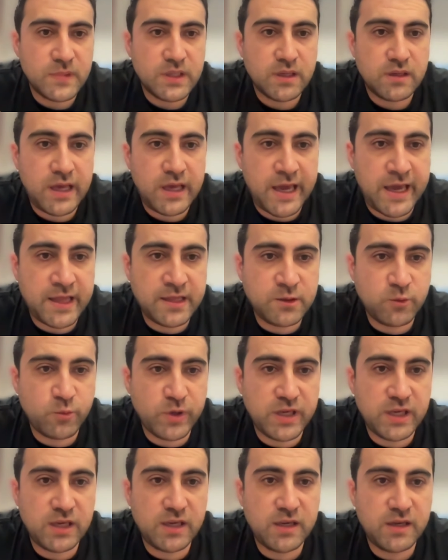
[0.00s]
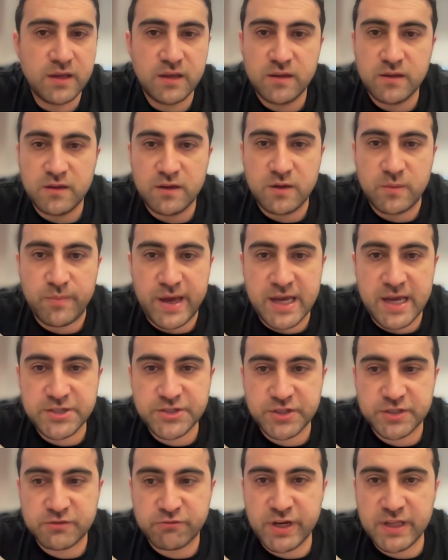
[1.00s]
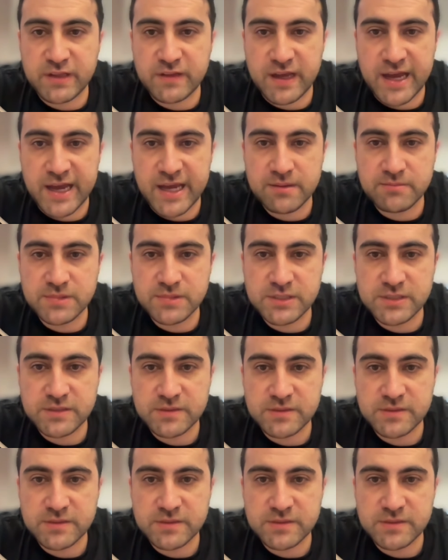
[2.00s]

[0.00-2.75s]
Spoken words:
and we measure 3 times